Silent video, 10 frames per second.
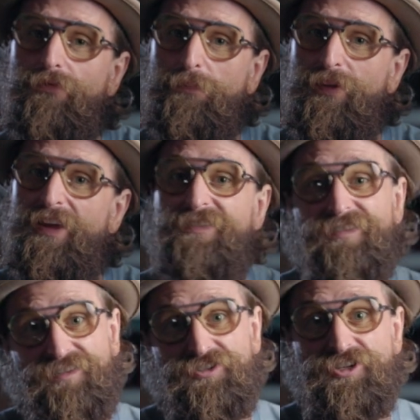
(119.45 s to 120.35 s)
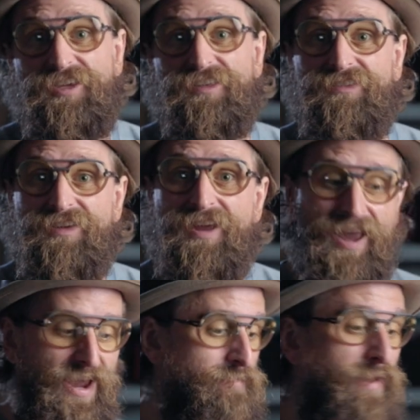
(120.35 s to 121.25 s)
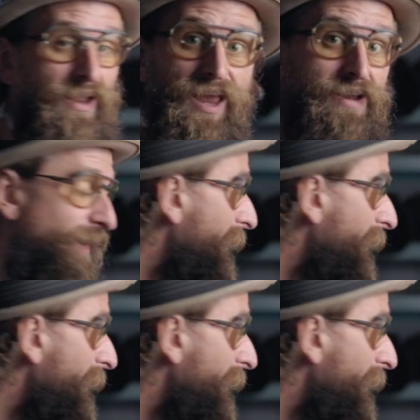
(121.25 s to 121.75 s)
replaced the jeans in my life.